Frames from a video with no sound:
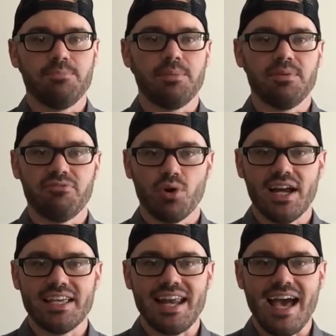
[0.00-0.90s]
but before
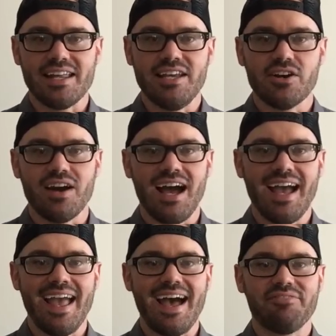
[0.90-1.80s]
I get out of here,
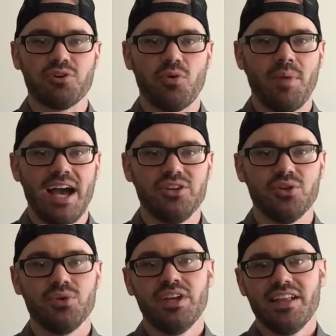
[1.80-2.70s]
I have to remind you